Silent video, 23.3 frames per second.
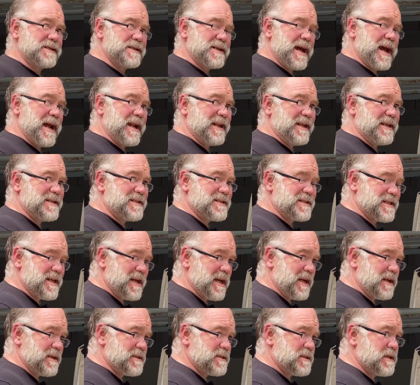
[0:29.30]

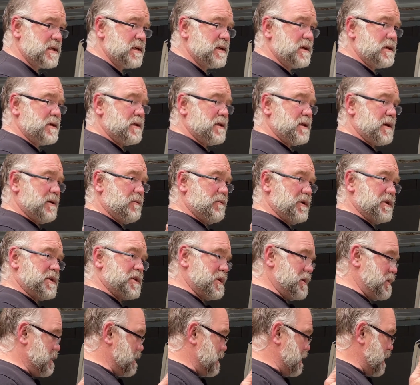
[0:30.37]
96 that we
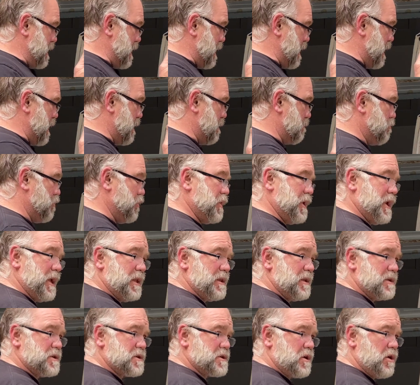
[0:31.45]
took and put
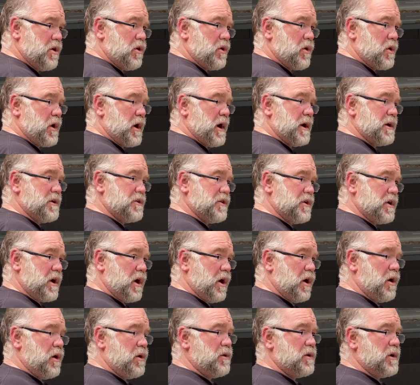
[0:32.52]
in this car, and took
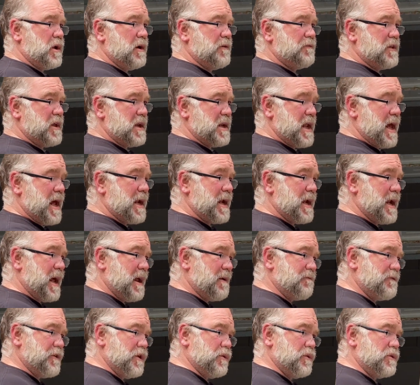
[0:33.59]
all of the
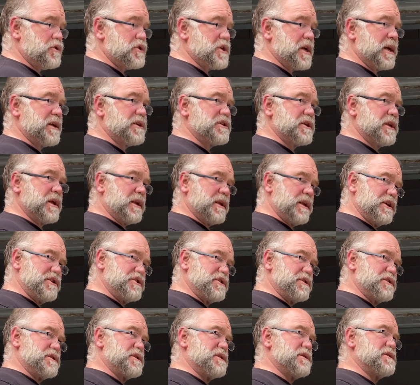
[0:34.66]
99 fuel injection,
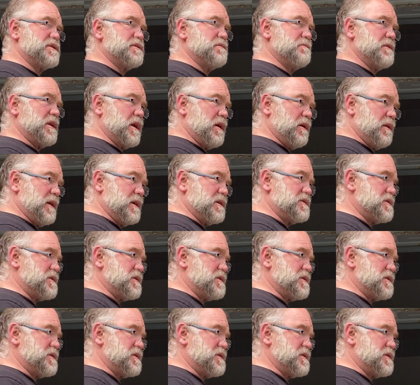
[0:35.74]
ignition system and all that